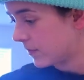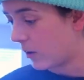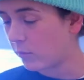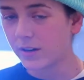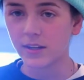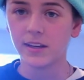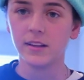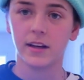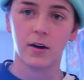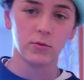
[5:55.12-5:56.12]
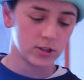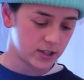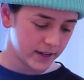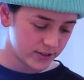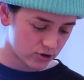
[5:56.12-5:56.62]
I wanna eat, like I wanna
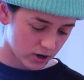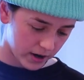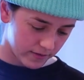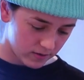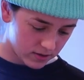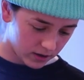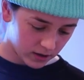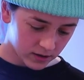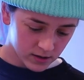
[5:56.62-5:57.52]
test try everything.